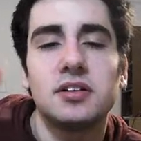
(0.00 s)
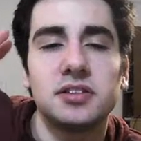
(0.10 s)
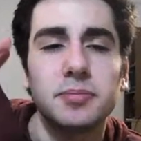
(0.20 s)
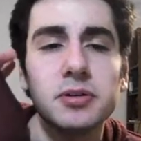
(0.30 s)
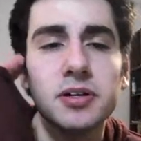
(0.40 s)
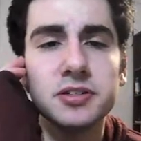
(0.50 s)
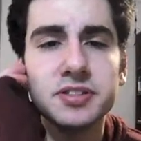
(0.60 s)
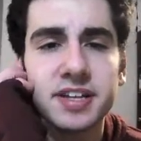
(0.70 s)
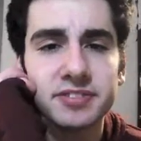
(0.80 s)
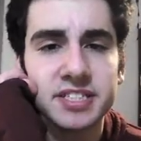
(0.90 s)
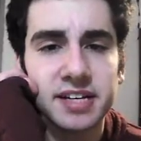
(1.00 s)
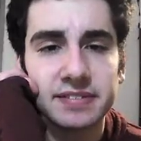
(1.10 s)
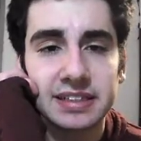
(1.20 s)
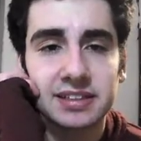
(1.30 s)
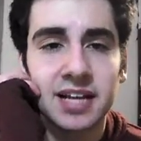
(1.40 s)
Number
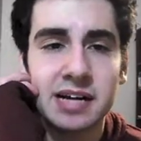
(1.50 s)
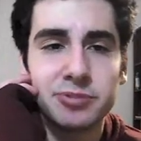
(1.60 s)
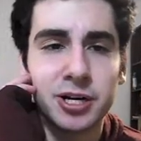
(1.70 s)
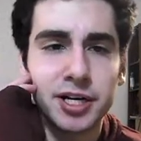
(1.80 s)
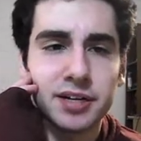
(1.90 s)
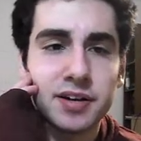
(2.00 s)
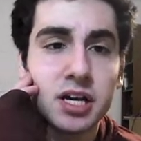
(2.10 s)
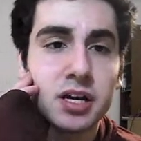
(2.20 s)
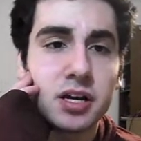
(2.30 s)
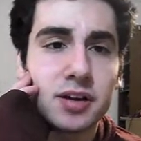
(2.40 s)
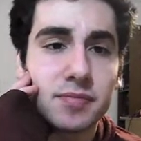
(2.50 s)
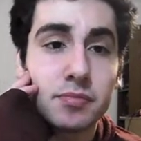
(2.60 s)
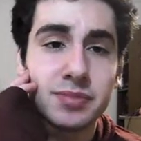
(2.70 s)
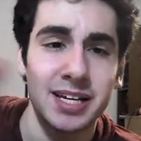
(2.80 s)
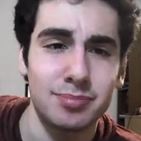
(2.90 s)
177, library.
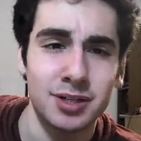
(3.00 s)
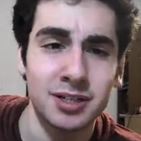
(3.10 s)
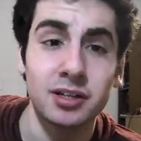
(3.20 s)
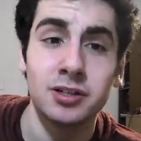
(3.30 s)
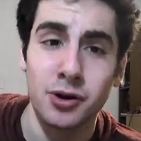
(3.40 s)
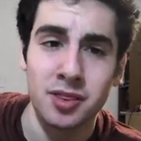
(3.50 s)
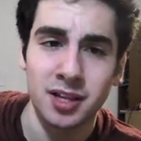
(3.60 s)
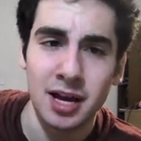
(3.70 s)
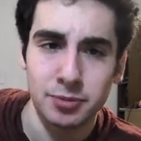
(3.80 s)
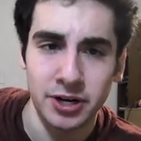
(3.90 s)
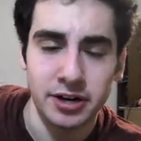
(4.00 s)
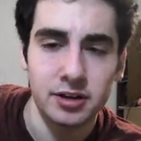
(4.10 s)
Need a book? Go to the library.